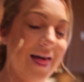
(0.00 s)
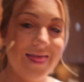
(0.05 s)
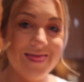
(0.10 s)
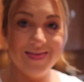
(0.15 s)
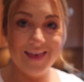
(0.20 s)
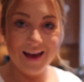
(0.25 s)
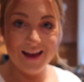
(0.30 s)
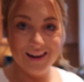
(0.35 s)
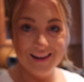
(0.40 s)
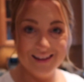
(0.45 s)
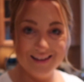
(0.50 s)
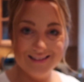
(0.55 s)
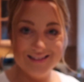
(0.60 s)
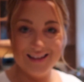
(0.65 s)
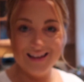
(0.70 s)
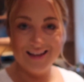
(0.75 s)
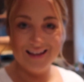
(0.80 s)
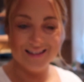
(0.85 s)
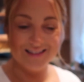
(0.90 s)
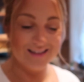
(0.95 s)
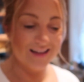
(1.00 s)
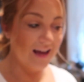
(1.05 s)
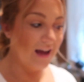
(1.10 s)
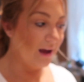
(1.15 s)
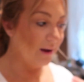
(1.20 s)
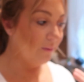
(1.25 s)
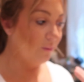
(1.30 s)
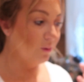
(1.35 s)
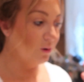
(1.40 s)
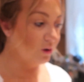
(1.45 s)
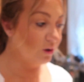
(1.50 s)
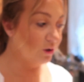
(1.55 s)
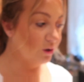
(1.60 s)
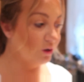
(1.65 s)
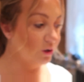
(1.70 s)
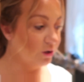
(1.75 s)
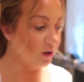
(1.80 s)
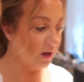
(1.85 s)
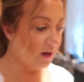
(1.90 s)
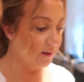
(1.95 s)
that is it. I
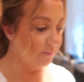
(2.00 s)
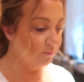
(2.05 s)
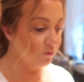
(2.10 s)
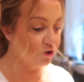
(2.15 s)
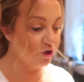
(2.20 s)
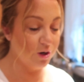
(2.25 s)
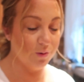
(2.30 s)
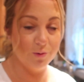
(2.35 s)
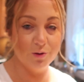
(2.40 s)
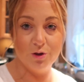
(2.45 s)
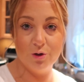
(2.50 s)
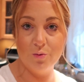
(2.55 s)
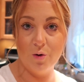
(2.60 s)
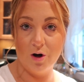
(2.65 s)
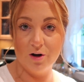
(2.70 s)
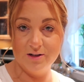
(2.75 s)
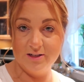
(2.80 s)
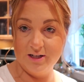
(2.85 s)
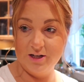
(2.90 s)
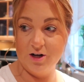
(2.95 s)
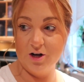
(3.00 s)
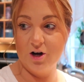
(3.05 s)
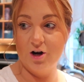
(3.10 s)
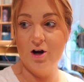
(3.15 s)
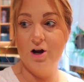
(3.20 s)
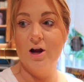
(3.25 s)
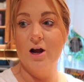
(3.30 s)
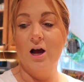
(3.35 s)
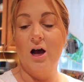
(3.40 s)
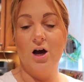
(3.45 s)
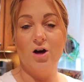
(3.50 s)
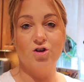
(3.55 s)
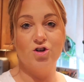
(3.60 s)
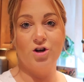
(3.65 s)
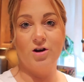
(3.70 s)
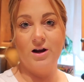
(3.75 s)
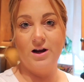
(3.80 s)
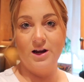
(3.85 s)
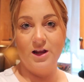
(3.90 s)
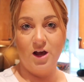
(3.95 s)
will share with you our dinner. I'll
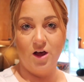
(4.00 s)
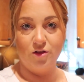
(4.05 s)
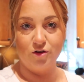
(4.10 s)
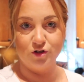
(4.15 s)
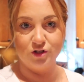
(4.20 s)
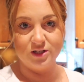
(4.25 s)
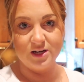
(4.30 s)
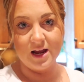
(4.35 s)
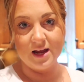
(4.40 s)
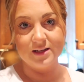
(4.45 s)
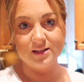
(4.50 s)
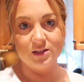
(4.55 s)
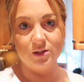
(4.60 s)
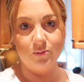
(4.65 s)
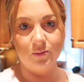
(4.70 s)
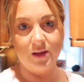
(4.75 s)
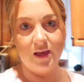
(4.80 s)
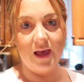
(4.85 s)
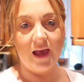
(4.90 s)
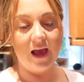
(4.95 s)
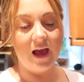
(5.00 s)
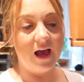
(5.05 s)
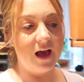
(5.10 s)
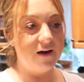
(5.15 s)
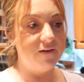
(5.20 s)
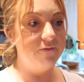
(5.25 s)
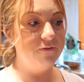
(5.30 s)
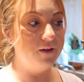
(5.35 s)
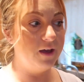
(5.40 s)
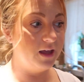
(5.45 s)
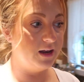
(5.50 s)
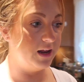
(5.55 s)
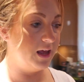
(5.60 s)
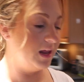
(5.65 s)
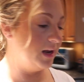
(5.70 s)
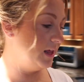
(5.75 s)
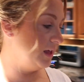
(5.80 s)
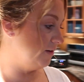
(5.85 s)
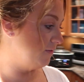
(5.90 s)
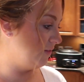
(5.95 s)
share any other snacks that we have and
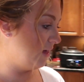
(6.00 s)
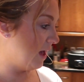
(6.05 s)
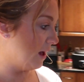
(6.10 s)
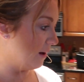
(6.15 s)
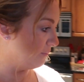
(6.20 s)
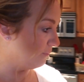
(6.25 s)
any of that.